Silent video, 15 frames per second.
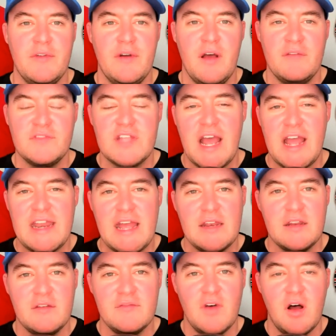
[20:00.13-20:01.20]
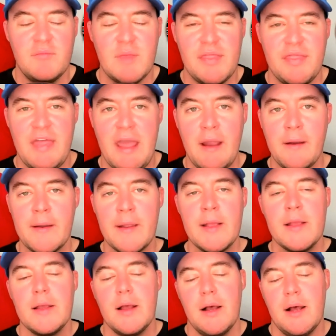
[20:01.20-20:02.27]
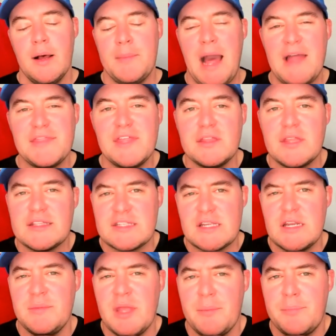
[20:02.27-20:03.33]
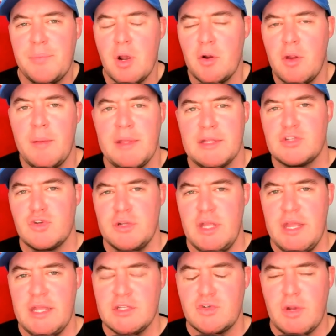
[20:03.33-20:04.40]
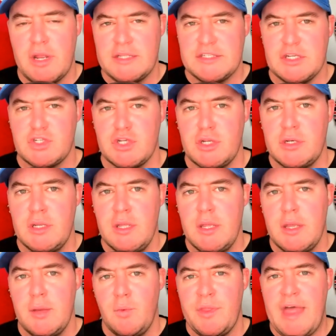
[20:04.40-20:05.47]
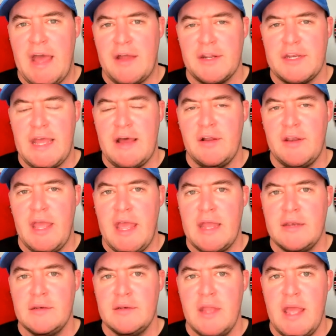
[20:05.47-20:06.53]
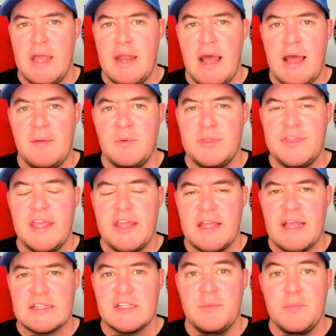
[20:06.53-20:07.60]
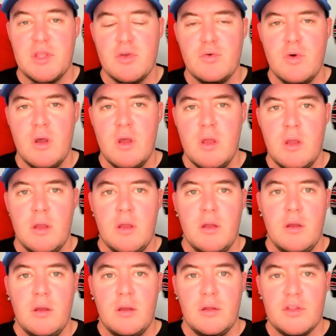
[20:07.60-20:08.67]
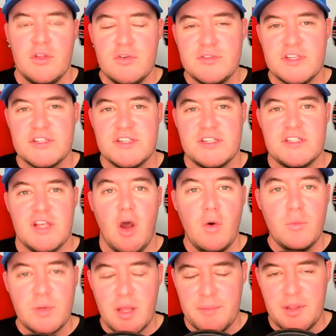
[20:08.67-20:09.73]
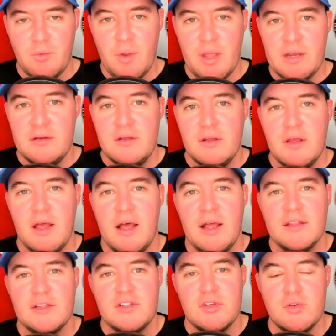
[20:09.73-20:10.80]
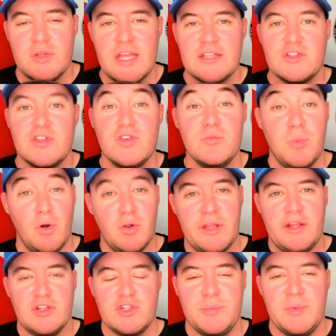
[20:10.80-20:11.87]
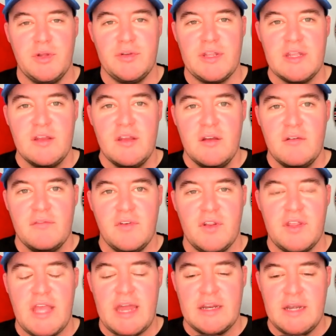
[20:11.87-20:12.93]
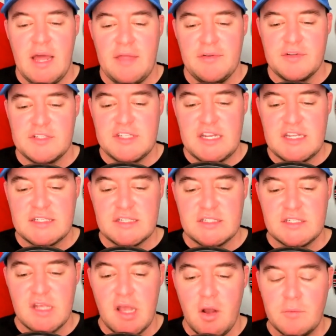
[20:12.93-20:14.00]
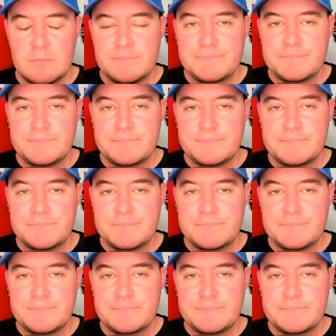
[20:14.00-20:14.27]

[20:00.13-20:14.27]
of tight end involvement there. Um, I think that's going to be a program in, tra in transition without a doubt. And, and I would think S M U uses its homecoming win uh, to get to bowl eligibility for yet another season. So